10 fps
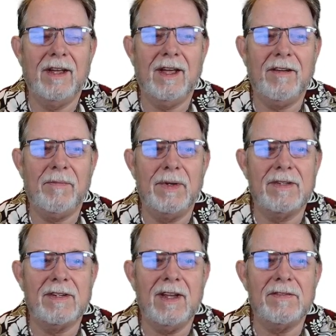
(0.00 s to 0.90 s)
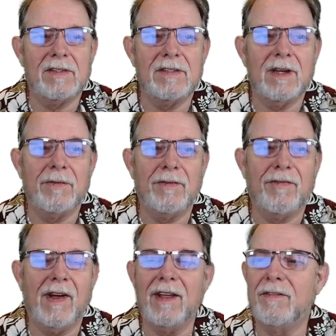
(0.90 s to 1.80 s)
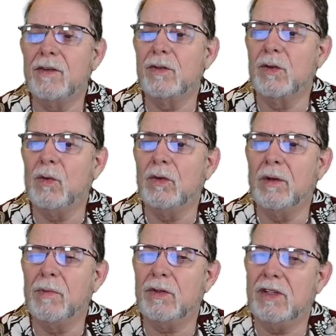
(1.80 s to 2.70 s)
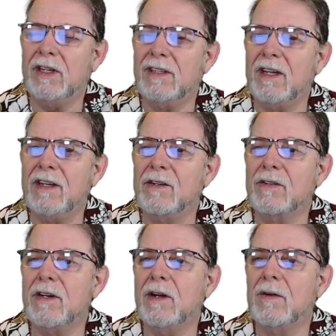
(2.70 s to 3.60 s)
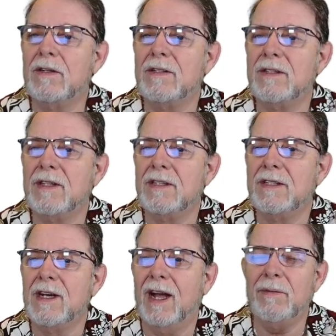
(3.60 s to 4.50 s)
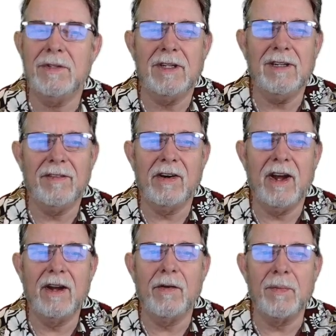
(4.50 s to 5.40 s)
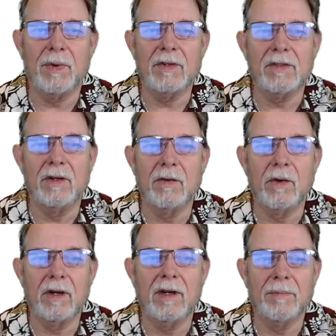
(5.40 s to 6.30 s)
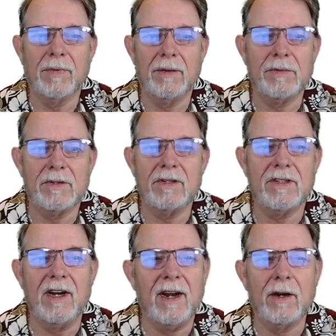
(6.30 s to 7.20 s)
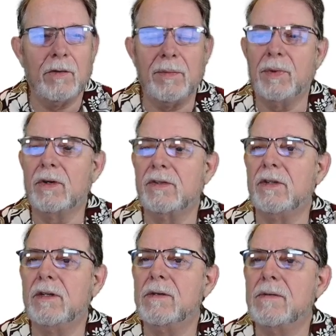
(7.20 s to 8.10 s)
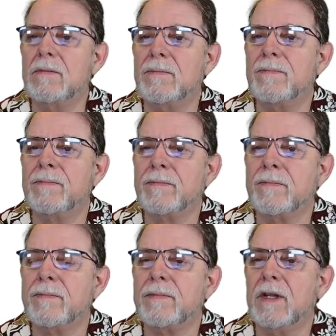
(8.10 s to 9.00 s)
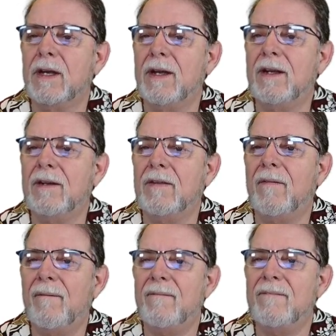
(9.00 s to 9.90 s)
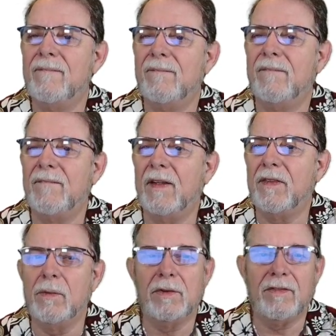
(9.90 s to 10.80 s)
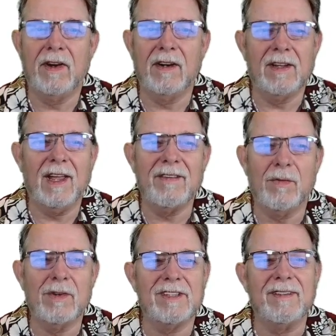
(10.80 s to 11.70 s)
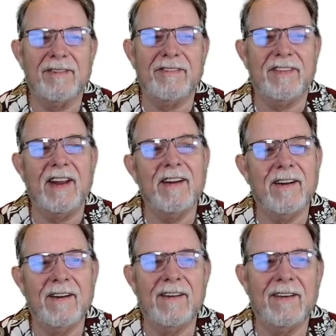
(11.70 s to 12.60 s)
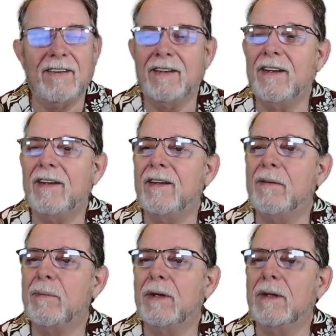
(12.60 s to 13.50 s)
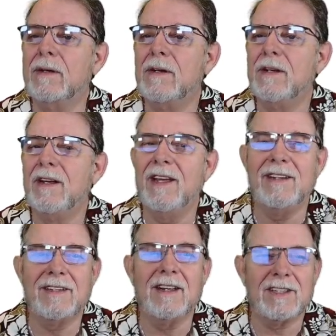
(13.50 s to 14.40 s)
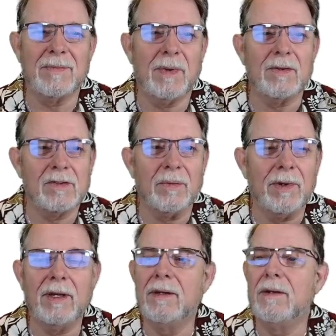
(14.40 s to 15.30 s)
I've been saved since I was 5 years old, almost 60 years now. I was still a very angry person growing up. I was just an angry person. Okay? Nothing was fair. Life wasn't fair. Okay? And it's not supposed to be.